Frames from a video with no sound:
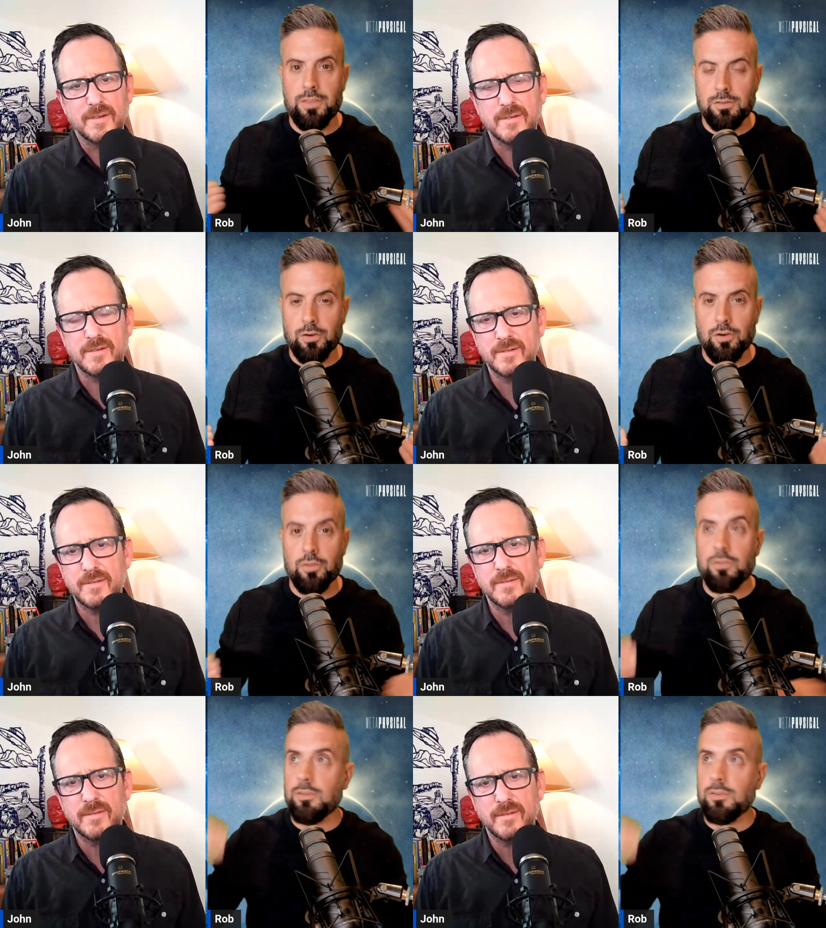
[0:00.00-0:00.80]
Speaker 1: earth
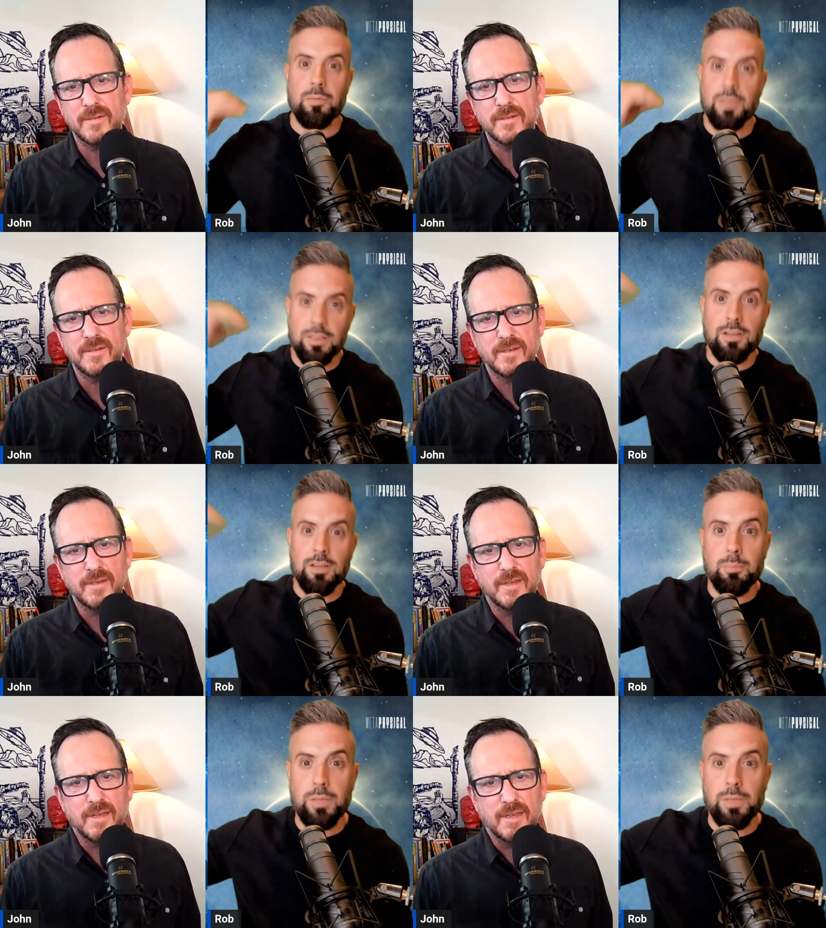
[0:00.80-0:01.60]
to something that is
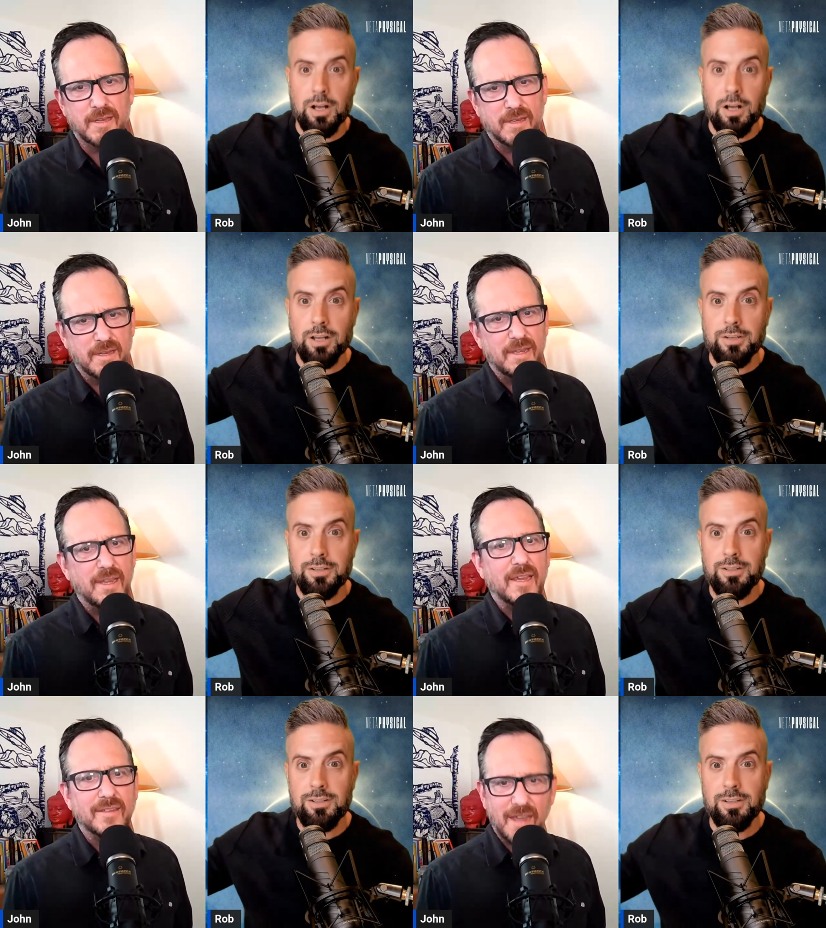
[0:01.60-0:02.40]
beyond.
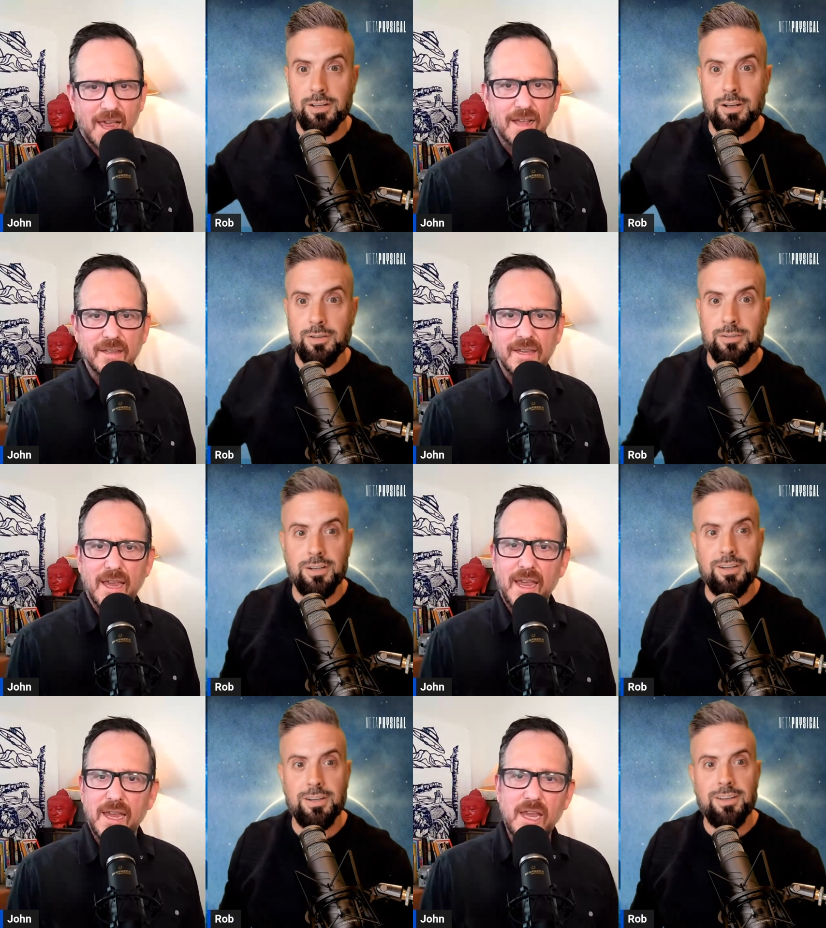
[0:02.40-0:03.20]
Exactly. You know?
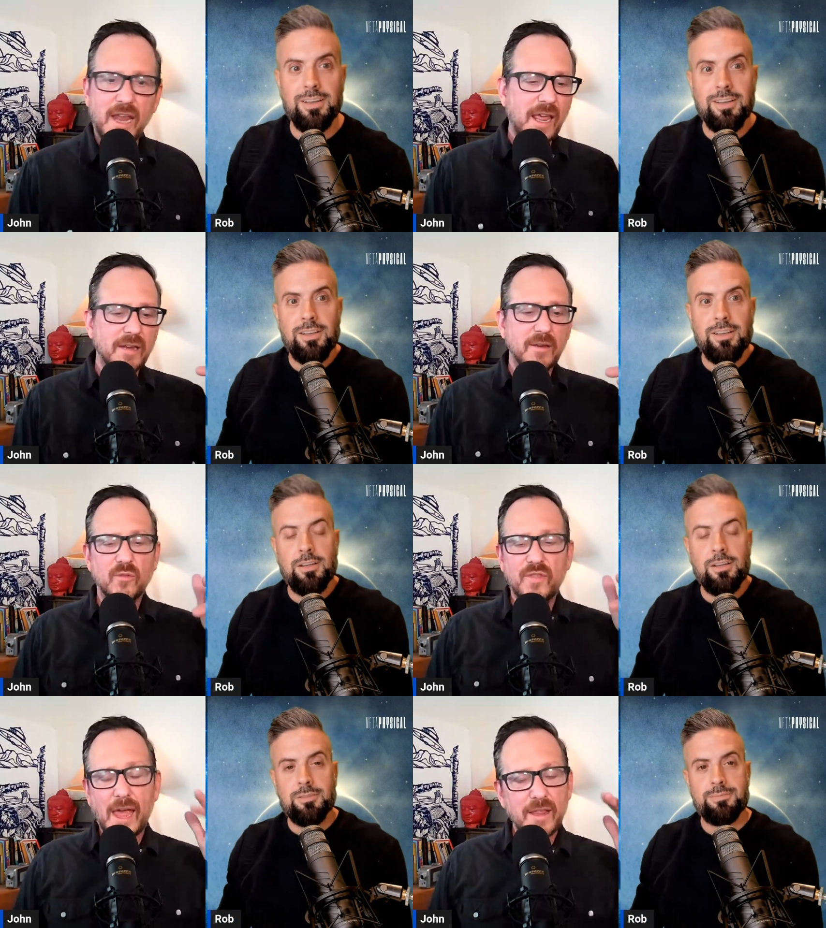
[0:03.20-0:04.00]
Speaker 2: and and
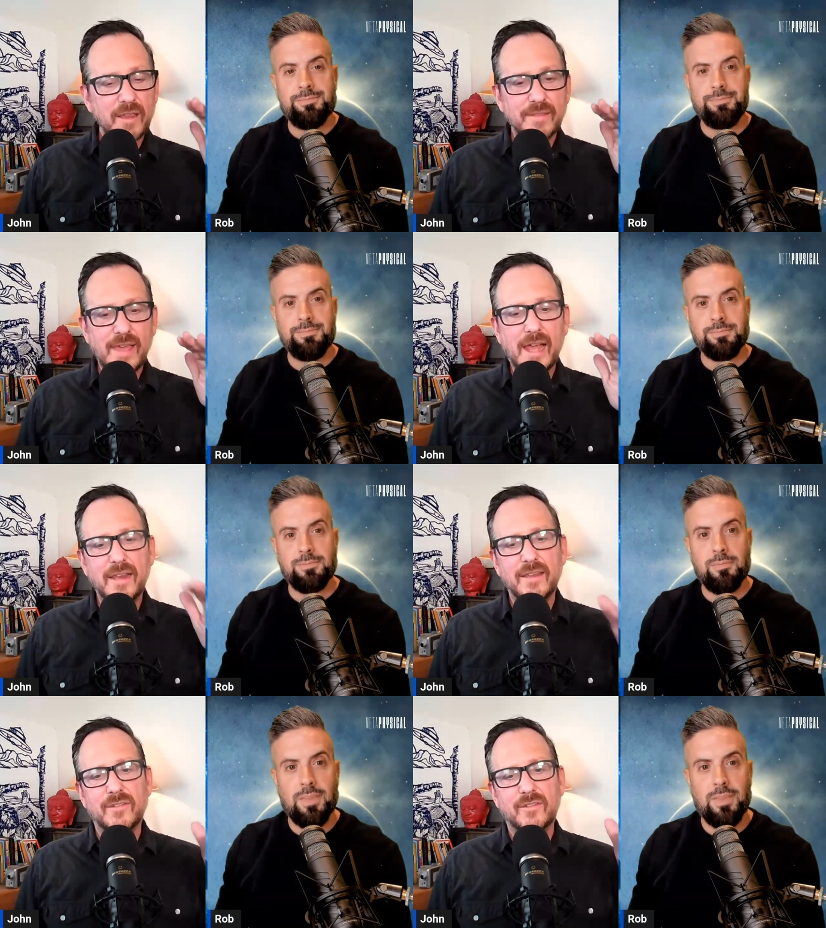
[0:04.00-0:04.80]
that that
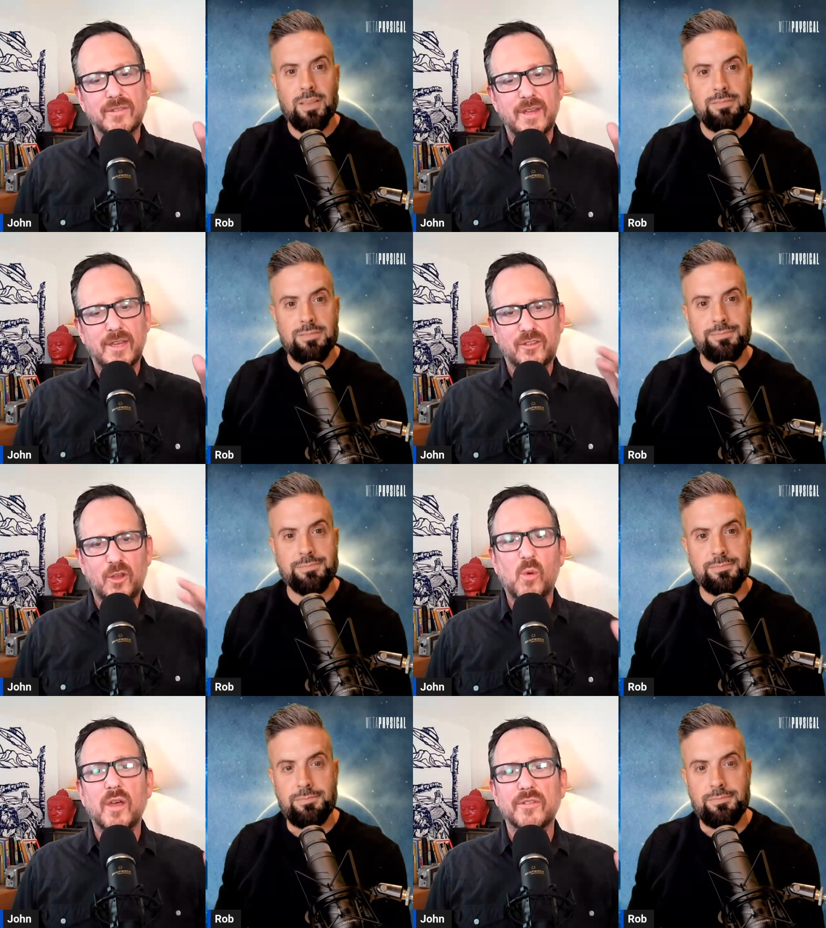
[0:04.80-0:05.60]
is is
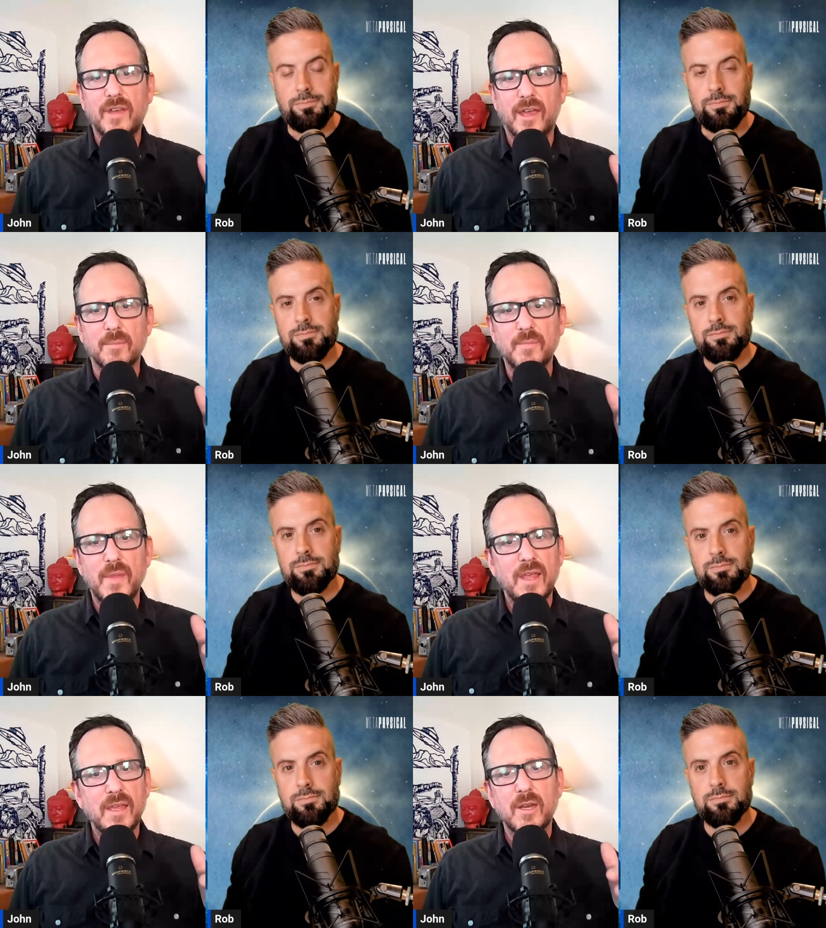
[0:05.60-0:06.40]
so well said
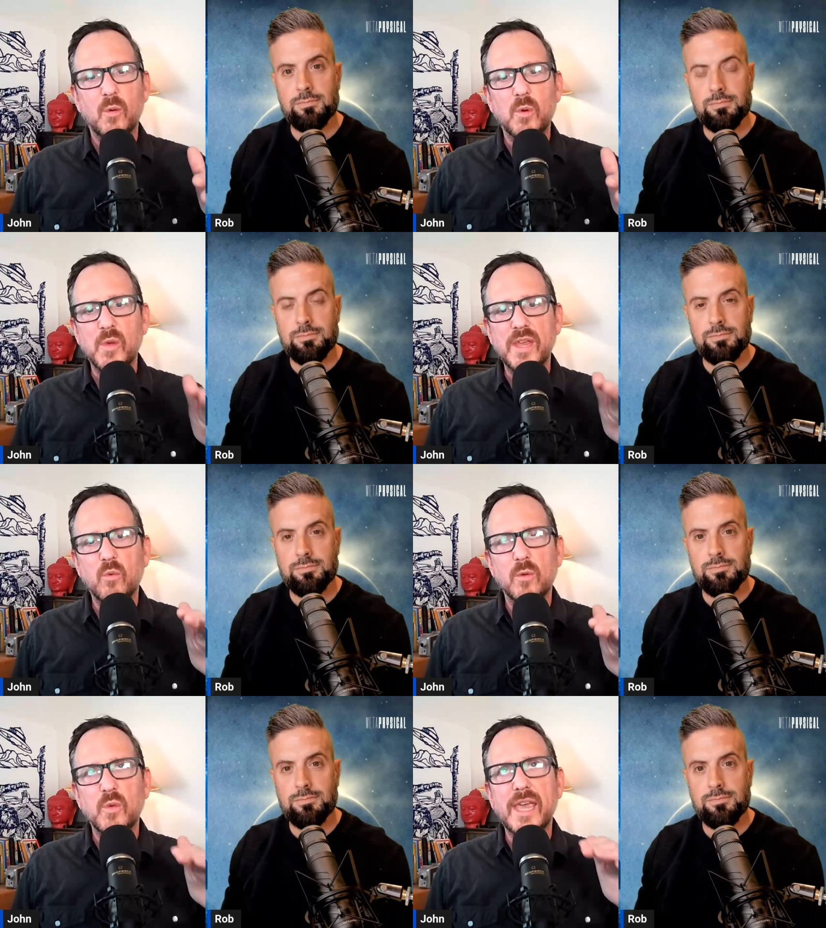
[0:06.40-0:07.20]
you know when we
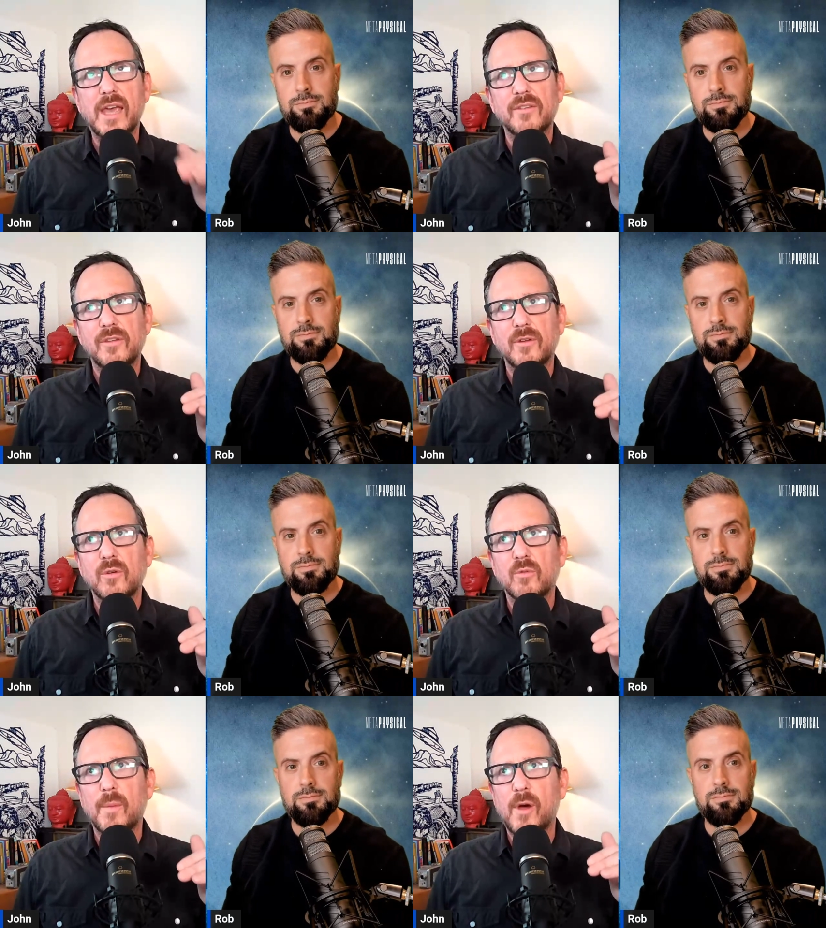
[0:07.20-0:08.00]
when we get
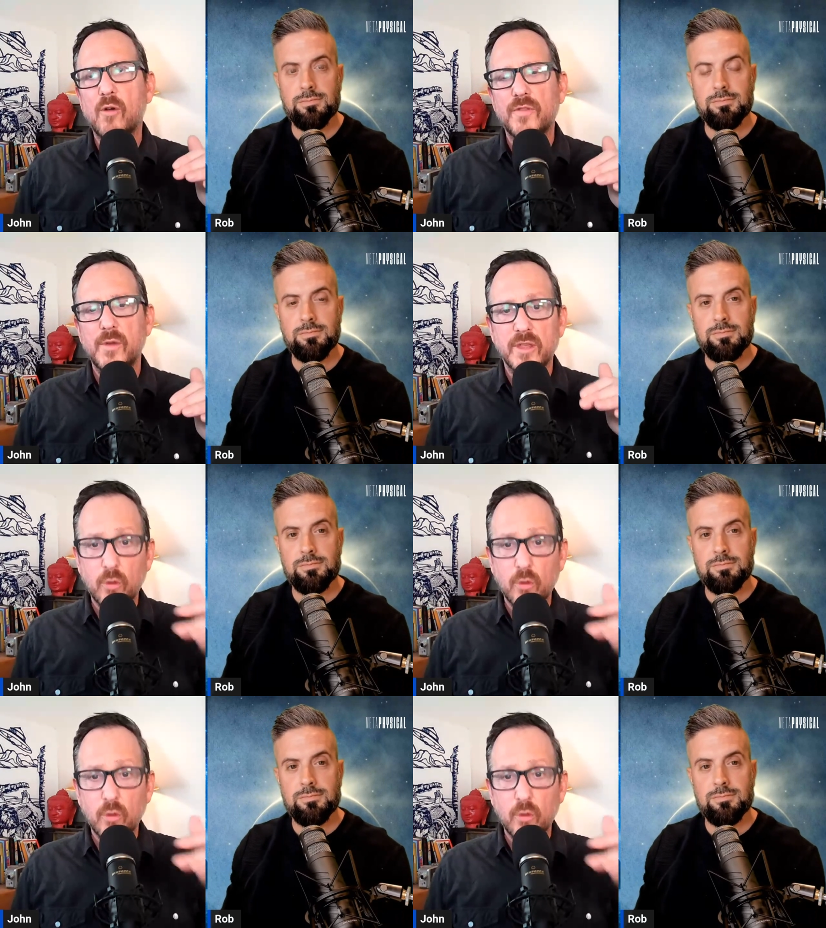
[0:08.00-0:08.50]
to remote viewing the